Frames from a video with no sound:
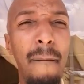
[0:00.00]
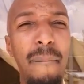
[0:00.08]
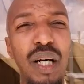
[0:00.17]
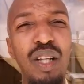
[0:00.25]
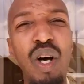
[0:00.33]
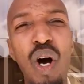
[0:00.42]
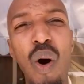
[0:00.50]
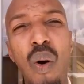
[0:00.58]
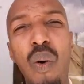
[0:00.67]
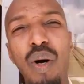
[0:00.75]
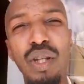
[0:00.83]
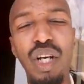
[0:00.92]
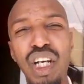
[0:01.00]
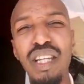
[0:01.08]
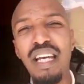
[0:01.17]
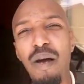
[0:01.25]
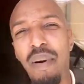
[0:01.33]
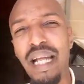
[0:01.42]
But the good
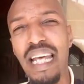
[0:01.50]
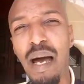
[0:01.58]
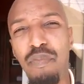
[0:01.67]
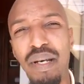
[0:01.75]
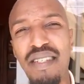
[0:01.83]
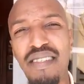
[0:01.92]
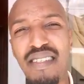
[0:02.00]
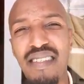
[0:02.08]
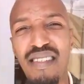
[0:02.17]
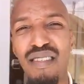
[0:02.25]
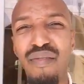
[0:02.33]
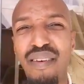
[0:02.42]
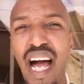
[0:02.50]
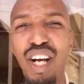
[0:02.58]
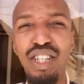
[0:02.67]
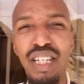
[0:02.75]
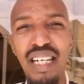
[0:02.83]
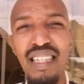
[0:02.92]
thing about that business is the value
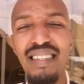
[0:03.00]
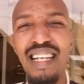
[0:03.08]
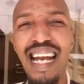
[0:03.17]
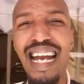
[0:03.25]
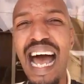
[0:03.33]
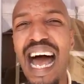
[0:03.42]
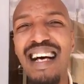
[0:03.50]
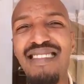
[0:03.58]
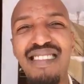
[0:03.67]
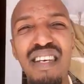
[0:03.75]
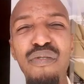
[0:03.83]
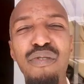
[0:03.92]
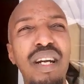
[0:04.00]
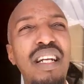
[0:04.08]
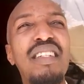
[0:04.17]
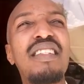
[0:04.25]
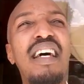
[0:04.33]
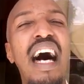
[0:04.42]
chain is not as different
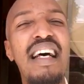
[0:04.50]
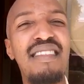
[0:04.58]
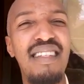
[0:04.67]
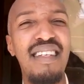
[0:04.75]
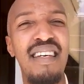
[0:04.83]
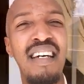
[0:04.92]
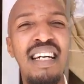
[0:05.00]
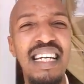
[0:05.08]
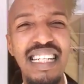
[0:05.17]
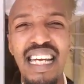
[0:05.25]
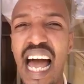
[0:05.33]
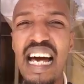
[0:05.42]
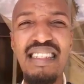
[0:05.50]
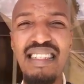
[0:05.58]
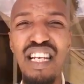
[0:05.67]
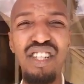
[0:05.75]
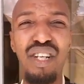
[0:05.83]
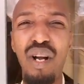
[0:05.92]
as, as the gas
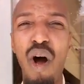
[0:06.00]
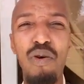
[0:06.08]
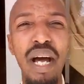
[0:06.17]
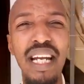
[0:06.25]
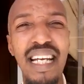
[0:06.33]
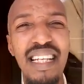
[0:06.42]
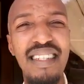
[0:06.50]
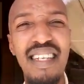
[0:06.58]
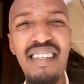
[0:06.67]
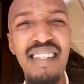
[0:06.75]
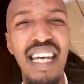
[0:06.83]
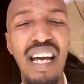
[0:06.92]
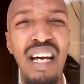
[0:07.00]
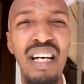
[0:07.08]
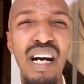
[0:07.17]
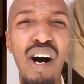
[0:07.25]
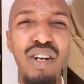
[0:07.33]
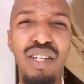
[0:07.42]
station already existing
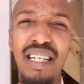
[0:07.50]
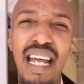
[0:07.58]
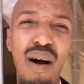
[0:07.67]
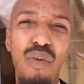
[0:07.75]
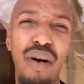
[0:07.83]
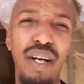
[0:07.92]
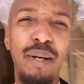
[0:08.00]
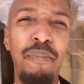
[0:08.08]
on the network,